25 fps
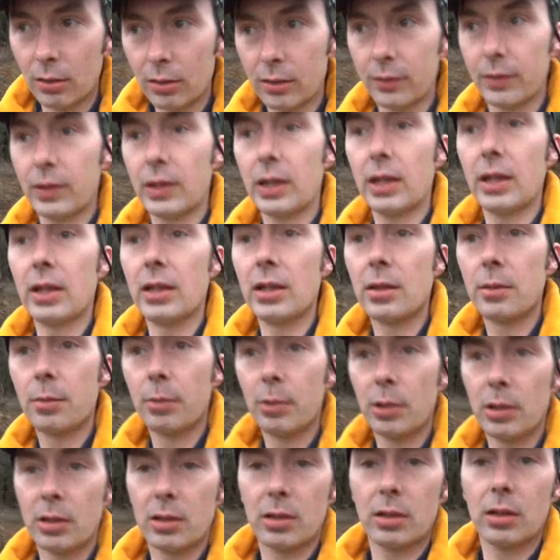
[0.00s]
A lot of it
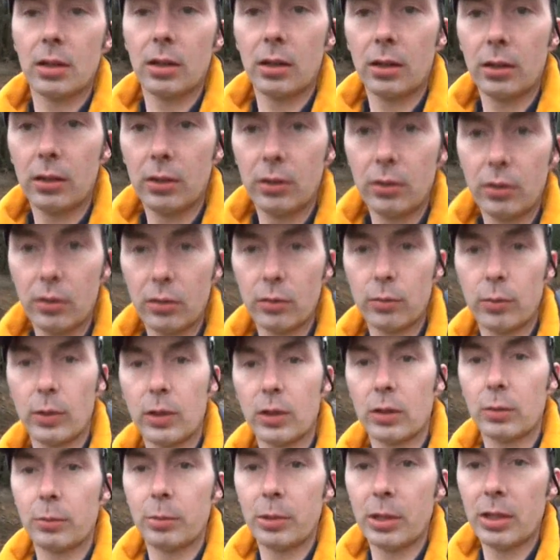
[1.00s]
is, but there
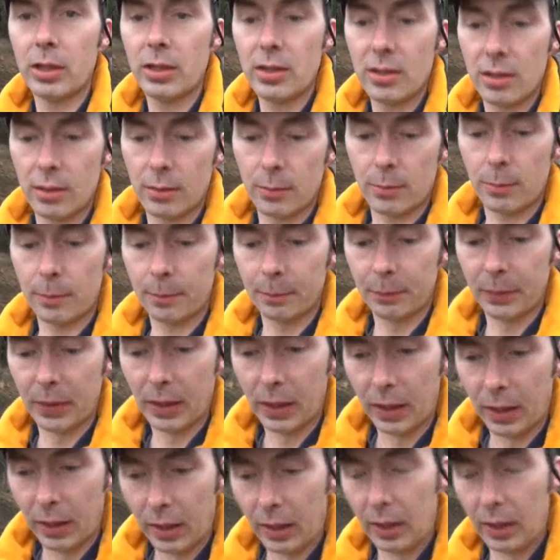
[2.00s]
could well be some